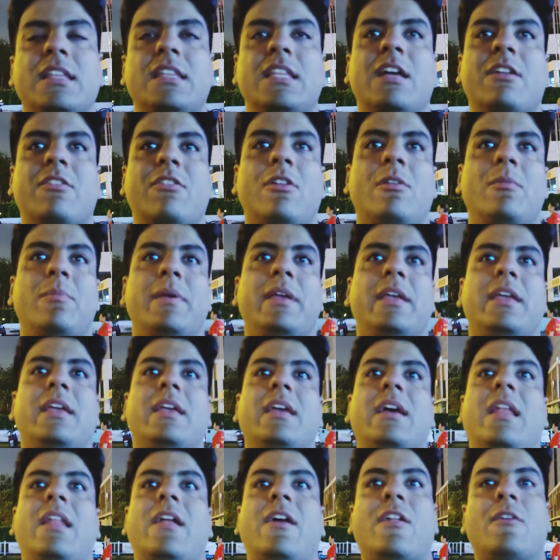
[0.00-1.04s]
there will
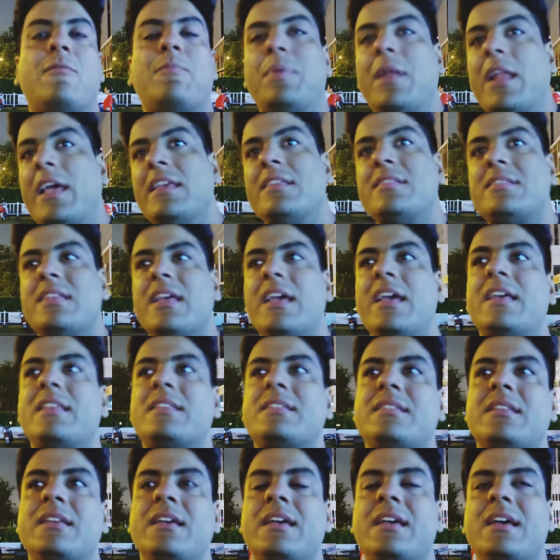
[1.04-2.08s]
be a lot of
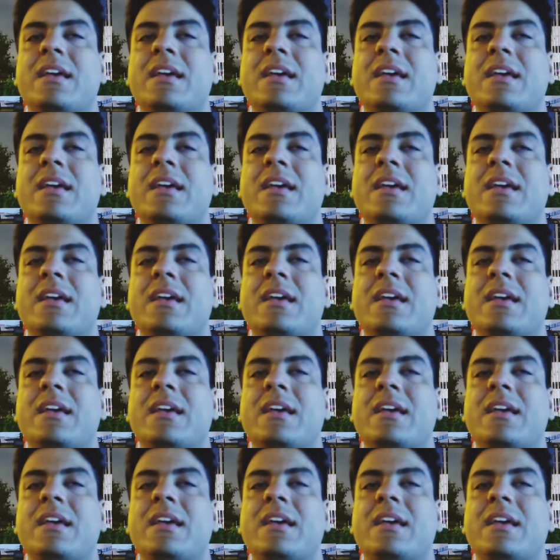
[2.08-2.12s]
places